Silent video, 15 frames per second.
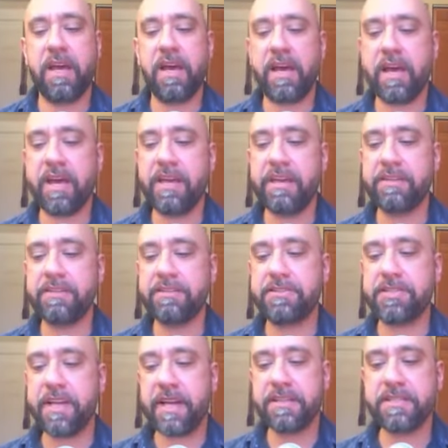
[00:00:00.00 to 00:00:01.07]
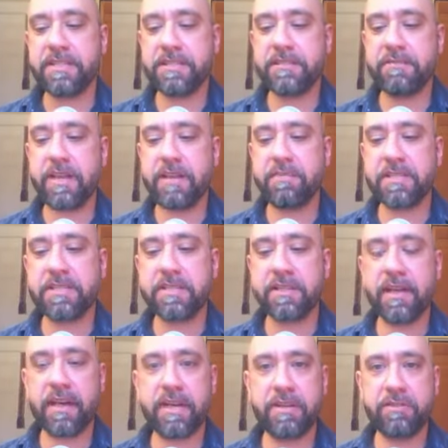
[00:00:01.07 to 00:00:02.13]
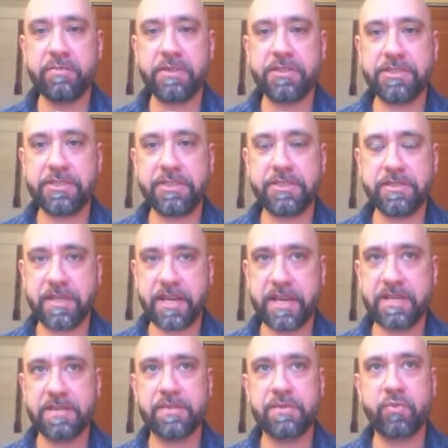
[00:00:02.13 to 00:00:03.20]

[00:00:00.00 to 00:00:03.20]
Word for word: And she has this famous line where she says,